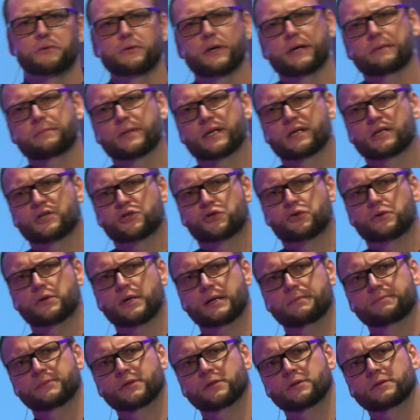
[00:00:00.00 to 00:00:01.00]
do I make sure
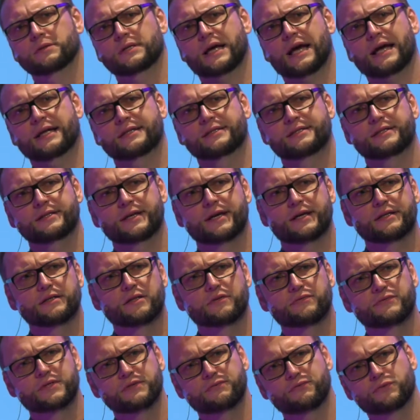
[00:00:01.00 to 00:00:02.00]
I'm not at the end
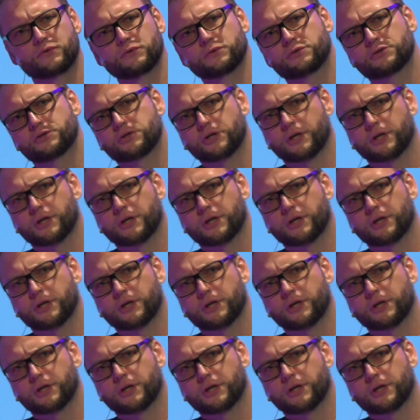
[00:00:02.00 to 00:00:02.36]
of the food